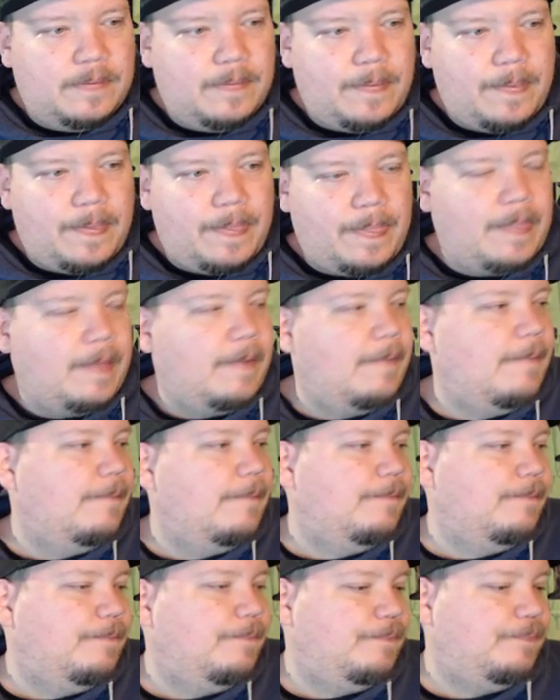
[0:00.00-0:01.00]

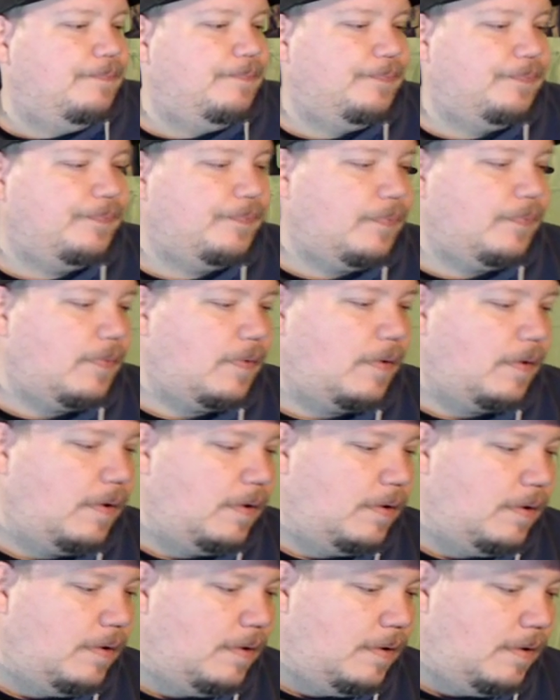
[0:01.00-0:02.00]

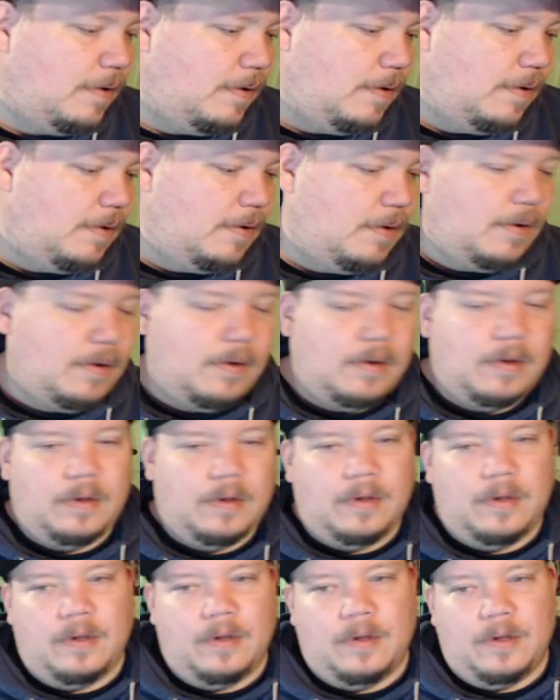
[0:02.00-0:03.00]
Nobody speaks.